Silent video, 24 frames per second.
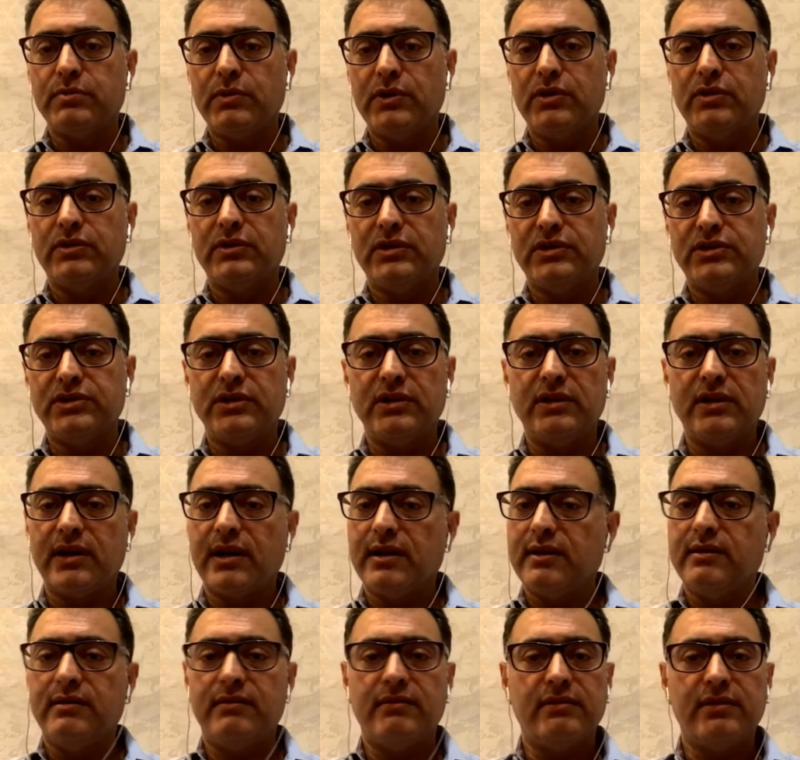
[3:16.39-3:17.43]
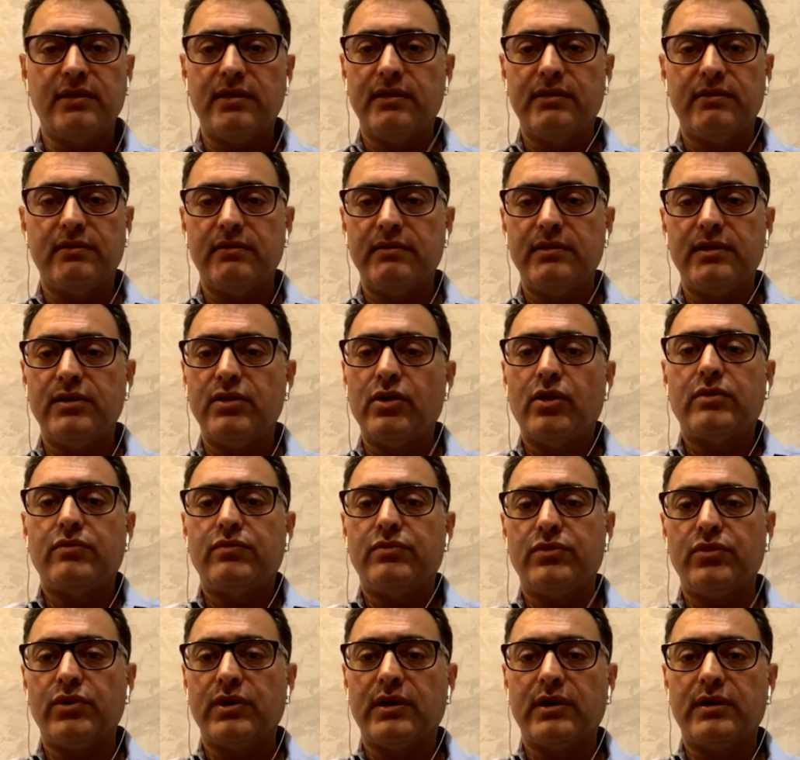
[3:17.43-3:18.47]
below the cheek, and they're
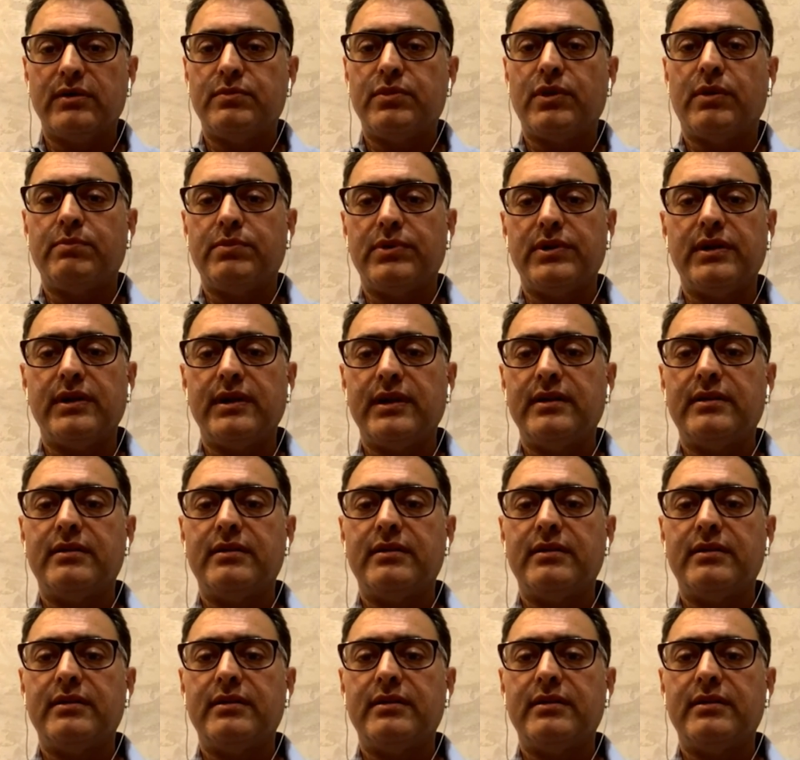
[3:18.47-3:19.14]
not doing it properly.